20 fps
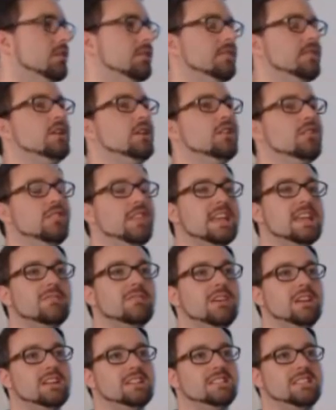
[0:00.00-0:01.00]
you could think of
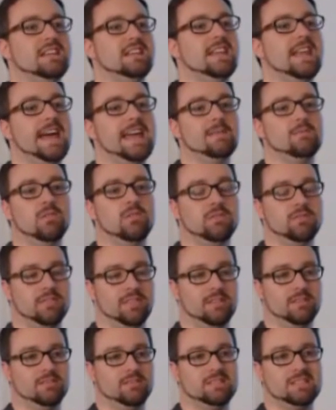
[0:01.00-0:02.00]
it as the name of
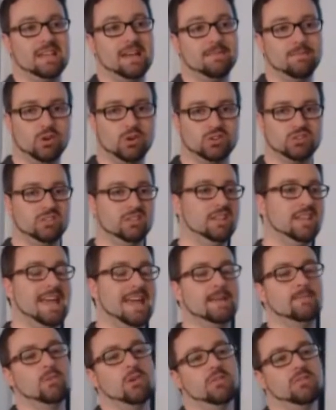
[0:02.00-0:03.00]
the sandbox or the
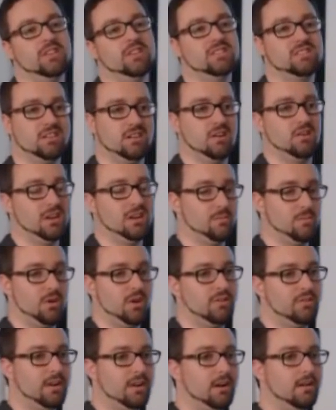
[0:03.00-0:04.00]
name of the security
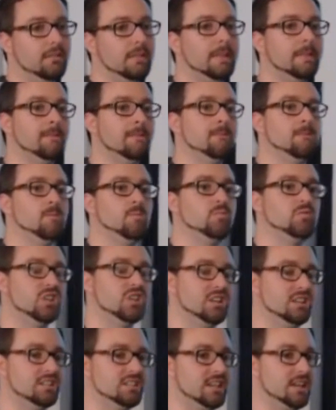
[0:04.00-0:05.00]
profile. So
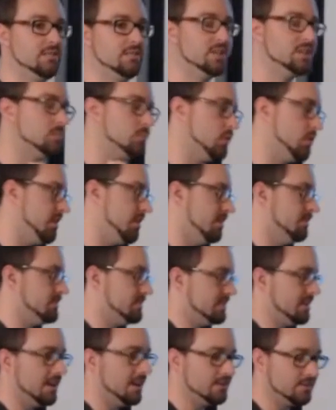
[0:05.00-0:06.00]
you can say this program
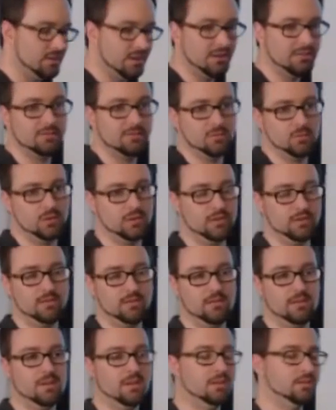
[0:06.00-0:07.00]
starts off with
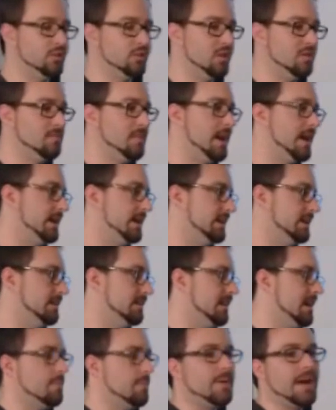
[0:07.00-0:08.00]

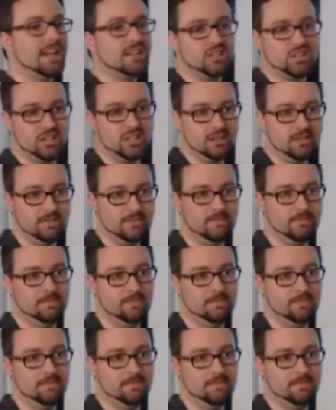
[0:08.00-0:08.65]
domain Apache.